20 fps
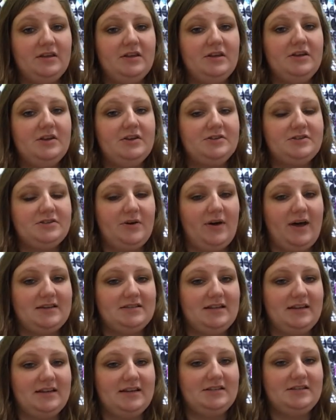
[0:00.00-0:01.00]
So as
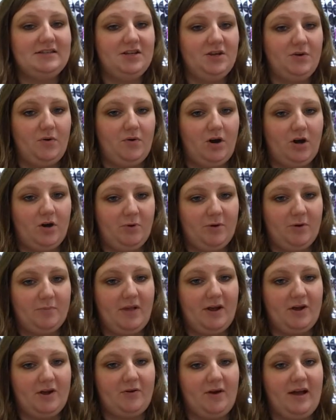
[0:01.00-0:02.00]
I continue onward,
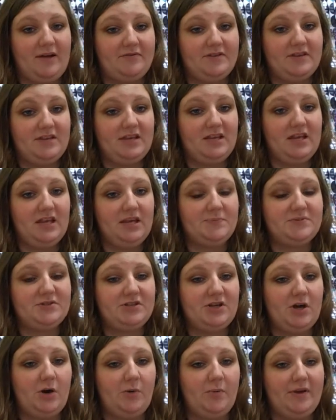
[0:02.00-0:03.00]
my graph keeps
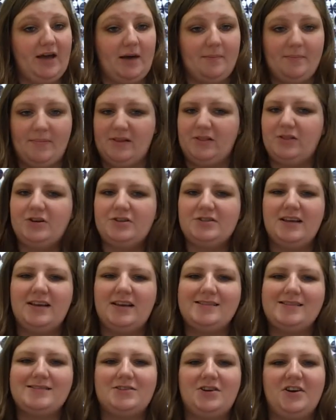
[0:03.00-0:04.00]
going up. It looks like
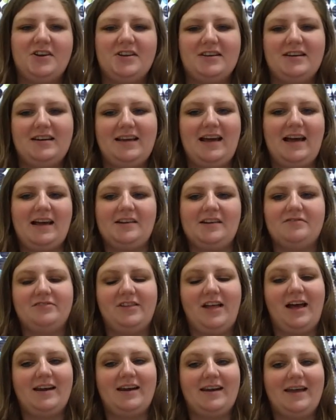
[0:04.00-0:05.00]
it's starting to kind of
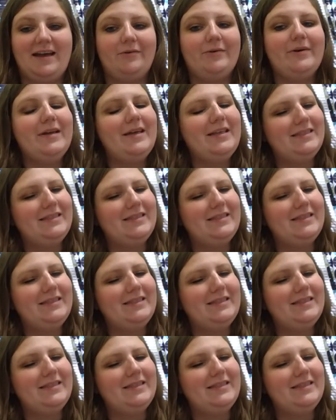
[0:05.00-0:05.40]
flatten out.